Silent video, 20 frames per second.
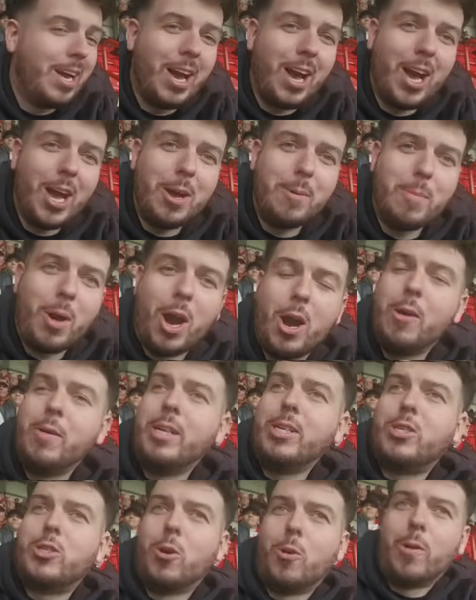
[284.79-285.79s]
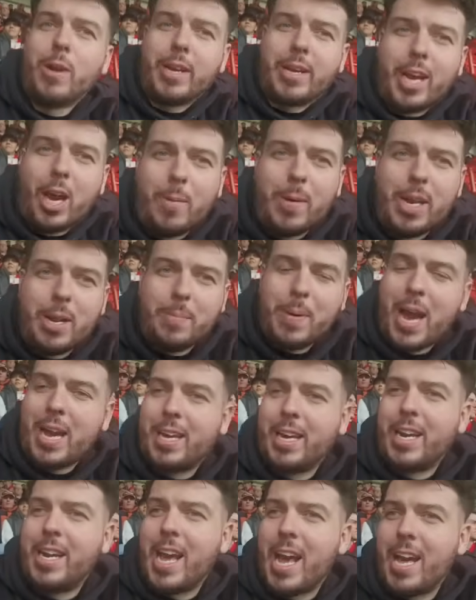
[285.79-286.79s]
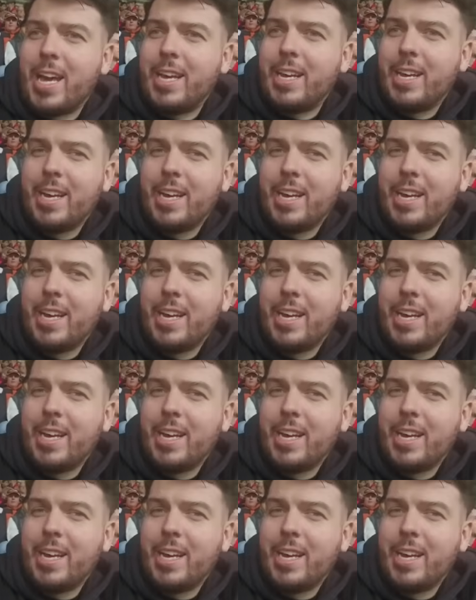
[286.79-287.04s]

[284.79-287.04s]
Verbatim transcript: I only saw it go in the back of the net.